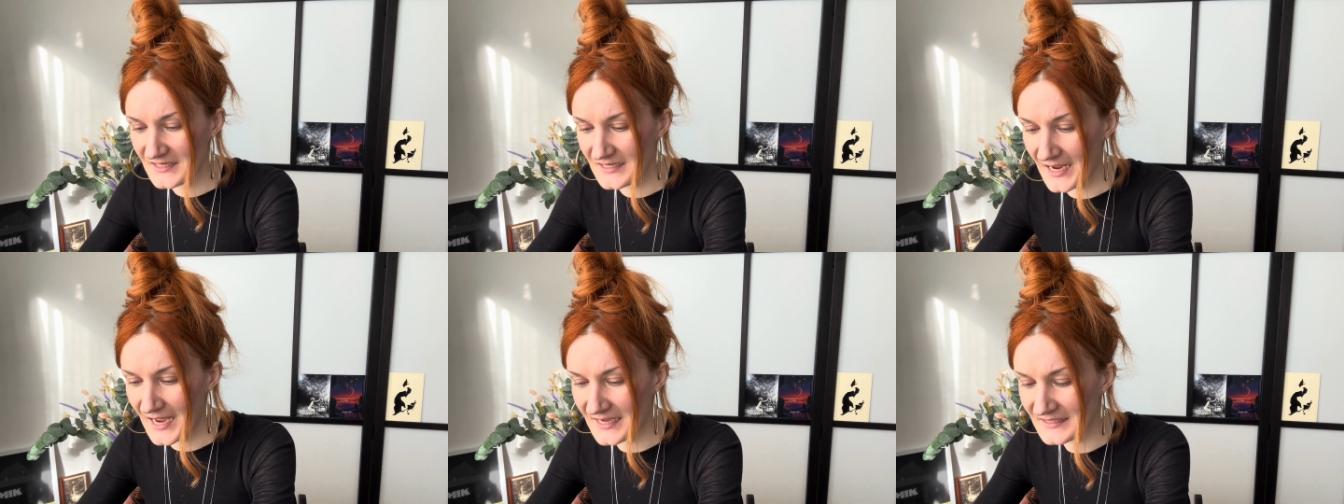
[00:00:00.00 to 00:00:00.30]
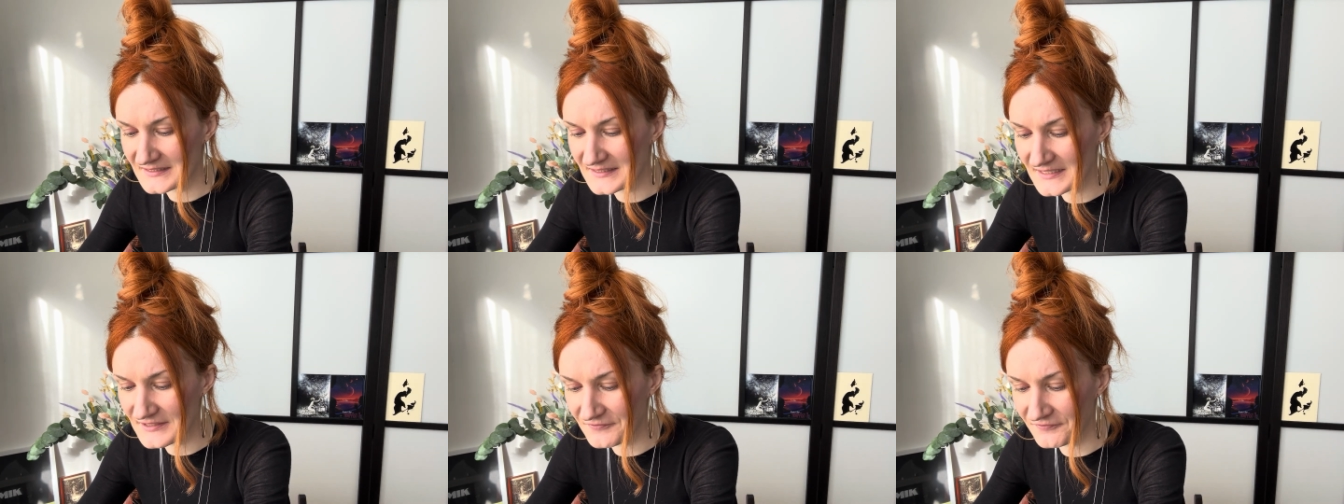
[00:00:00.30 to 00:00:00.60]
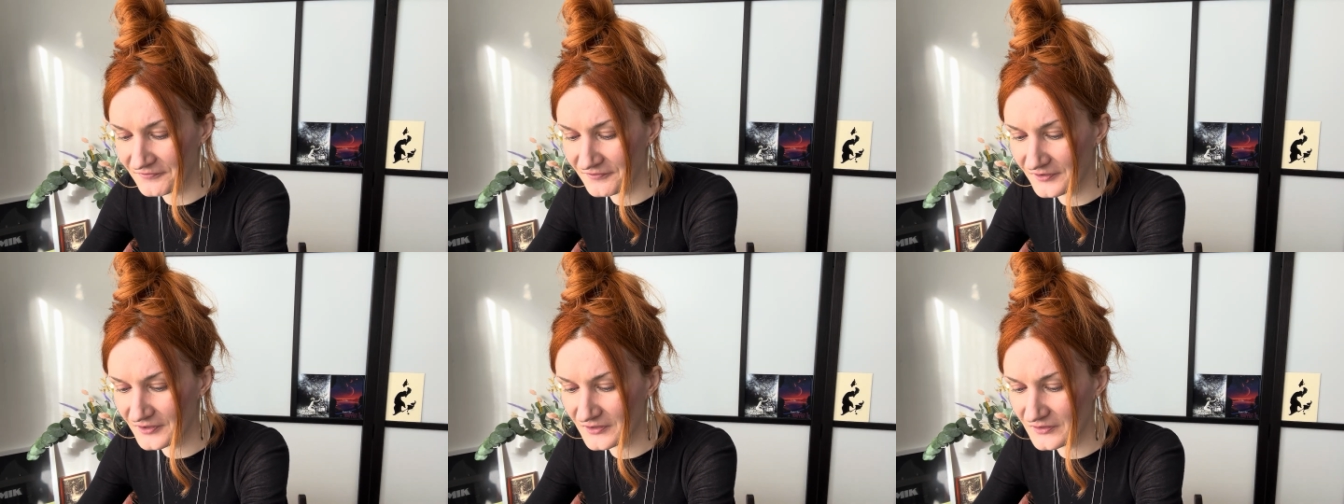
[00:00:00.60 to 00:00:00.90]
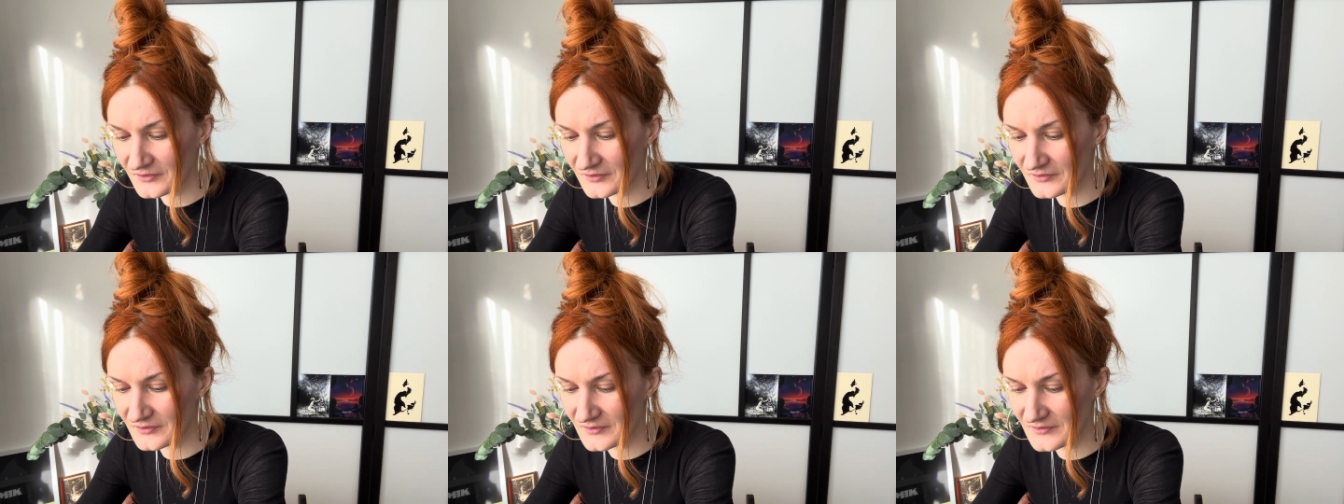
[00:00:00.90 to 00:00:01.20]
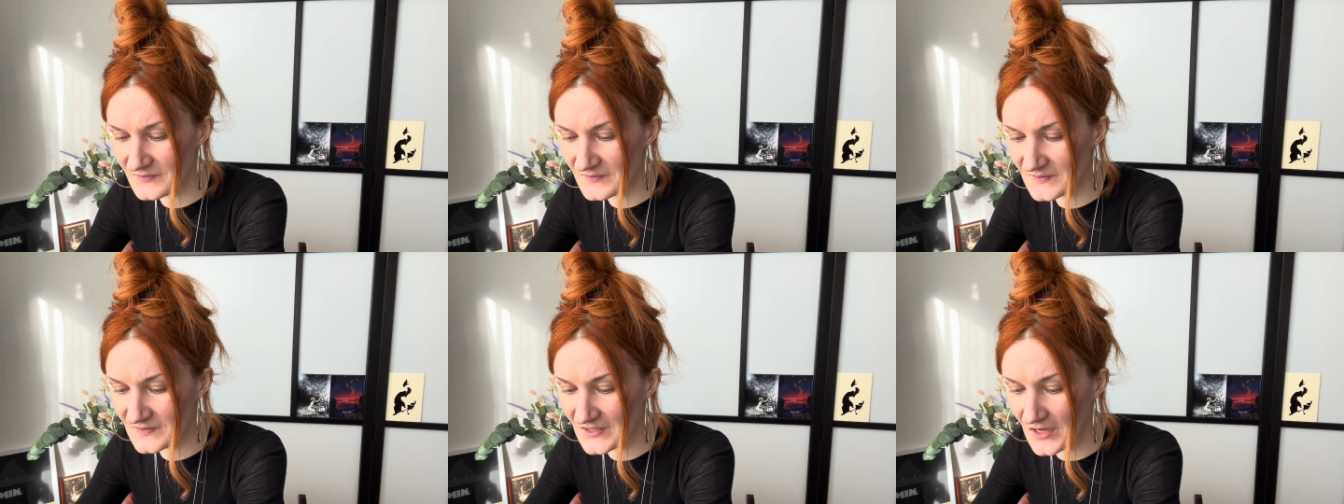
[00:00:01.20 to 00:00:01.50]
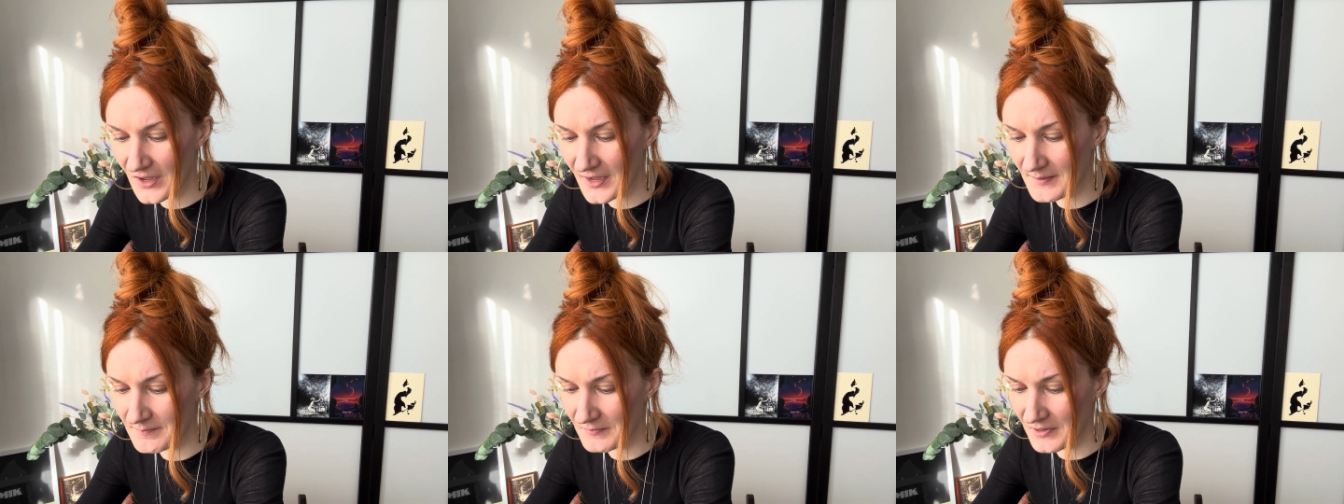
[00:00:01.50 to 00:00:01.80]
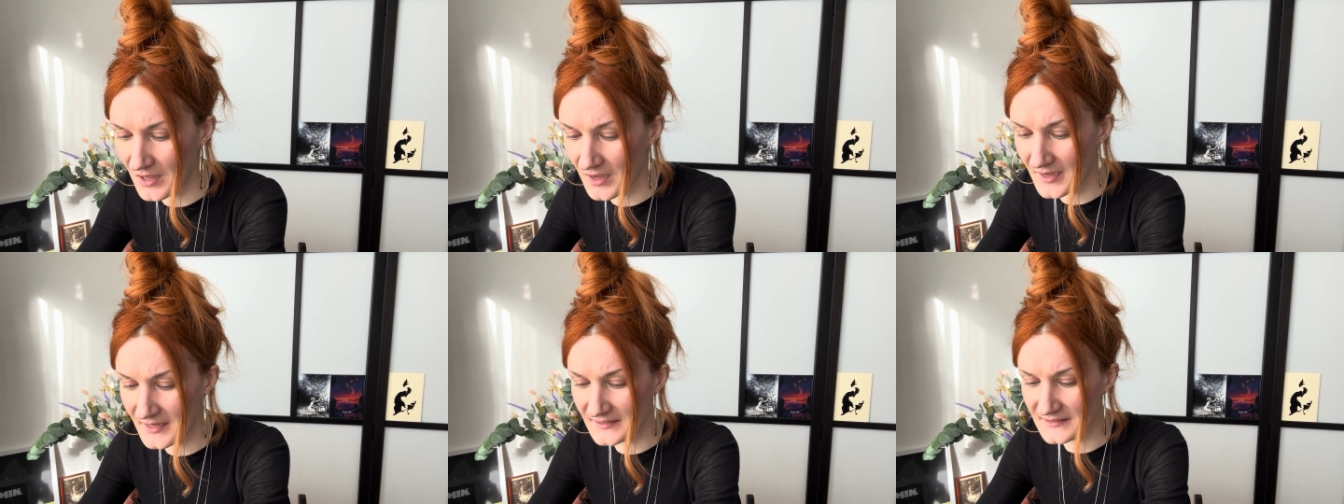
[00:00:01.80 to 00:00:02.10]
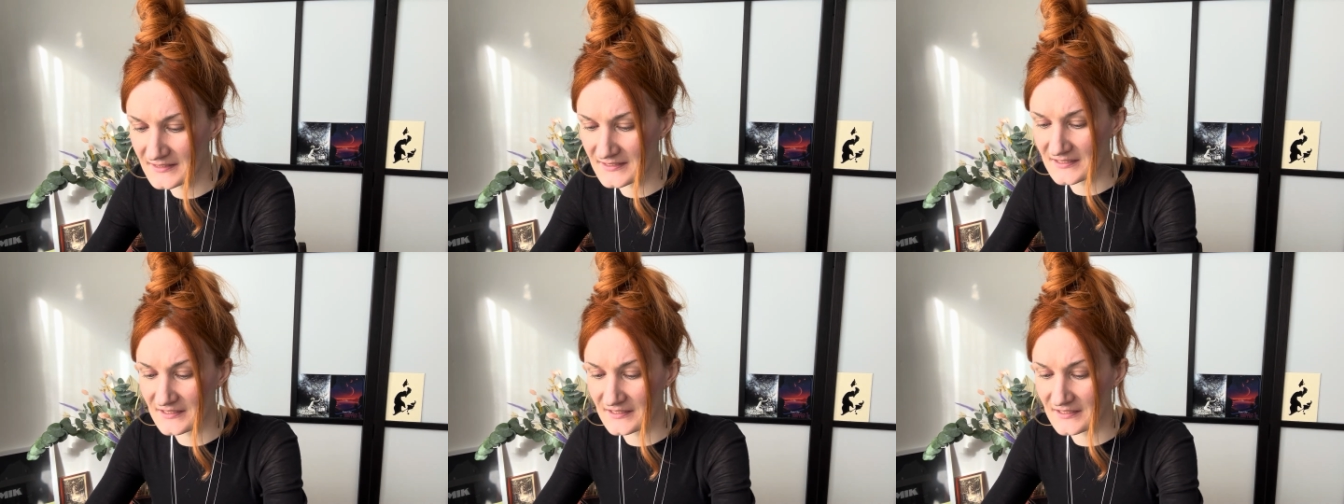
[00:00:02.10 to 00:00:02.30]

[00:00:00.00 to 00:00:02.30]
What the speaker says: and different timelines,